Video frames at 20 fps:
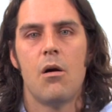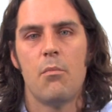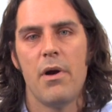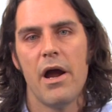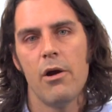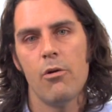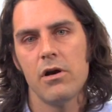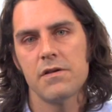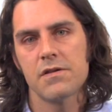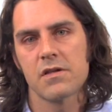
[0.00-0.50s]

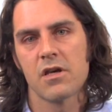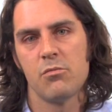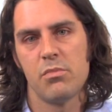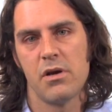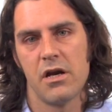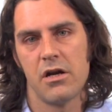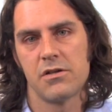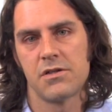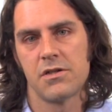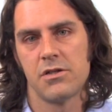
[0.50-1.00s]
Pairwise
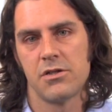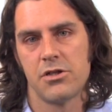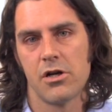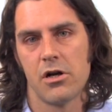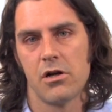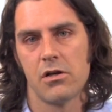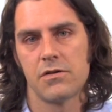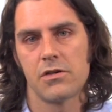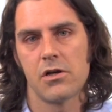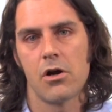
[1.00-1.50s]
comparison
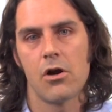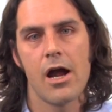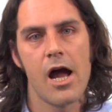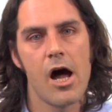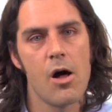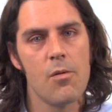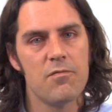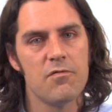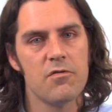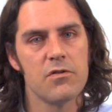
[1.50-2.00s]
charts are
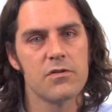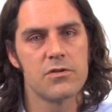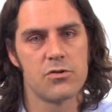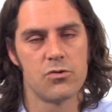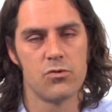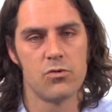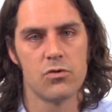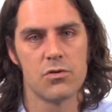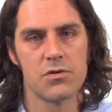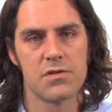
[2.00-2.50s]
helpful
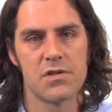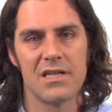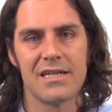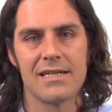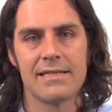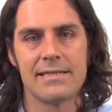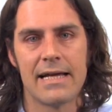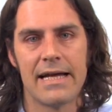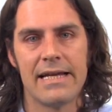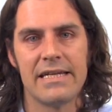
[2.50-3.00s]
tools that
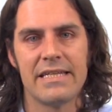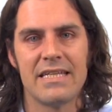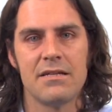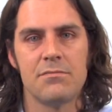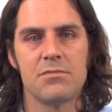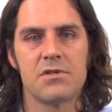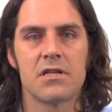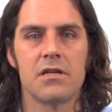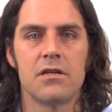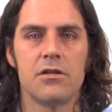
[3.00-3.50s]
design
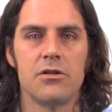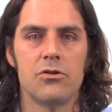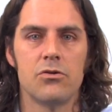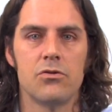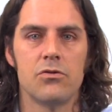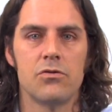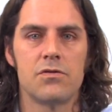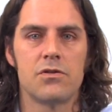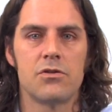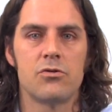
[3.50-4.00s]
teams can
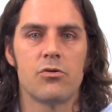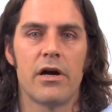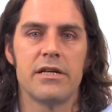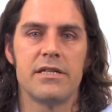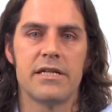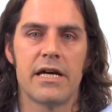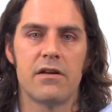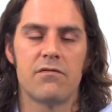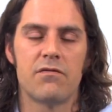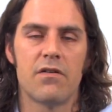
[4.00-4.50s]
use to
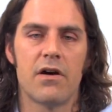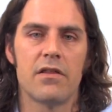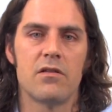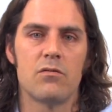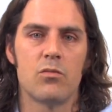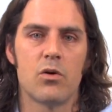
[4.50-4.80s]
identify the